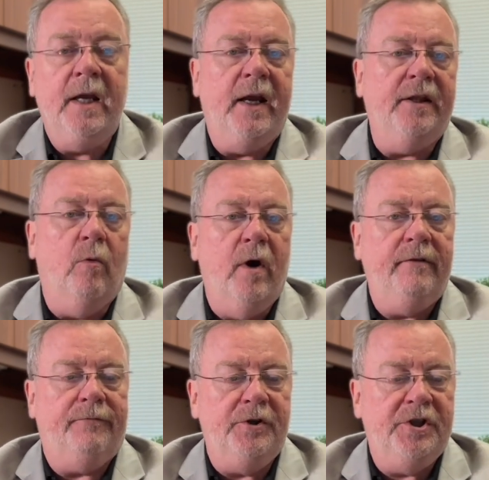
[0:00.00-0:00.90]
and the one
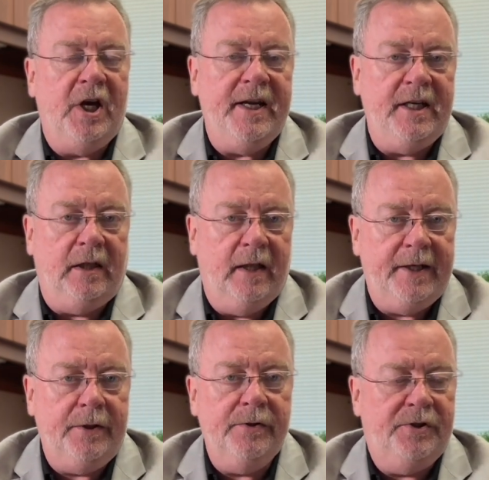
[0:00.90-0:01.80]
for signing
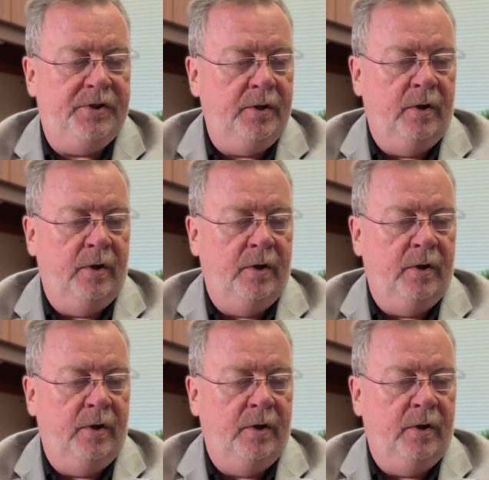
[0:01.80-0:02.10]
letters